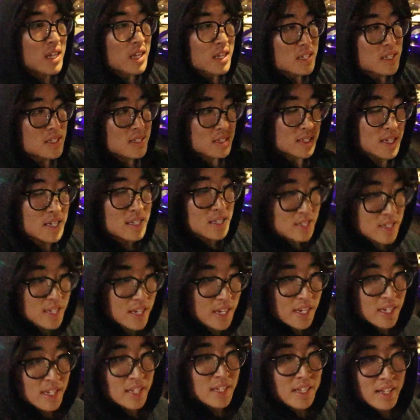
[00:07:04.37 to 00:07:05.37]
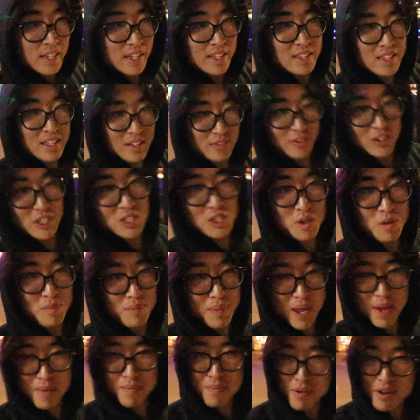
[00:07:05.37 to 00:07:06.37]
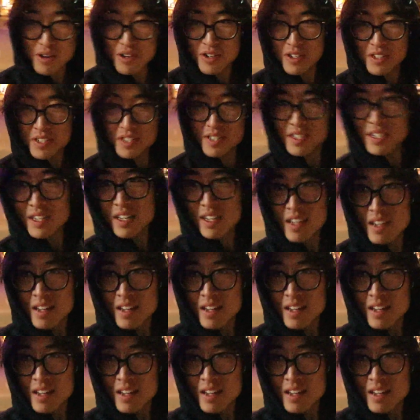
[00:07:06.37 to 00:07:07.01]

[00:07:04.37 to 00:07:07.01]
16 individual papers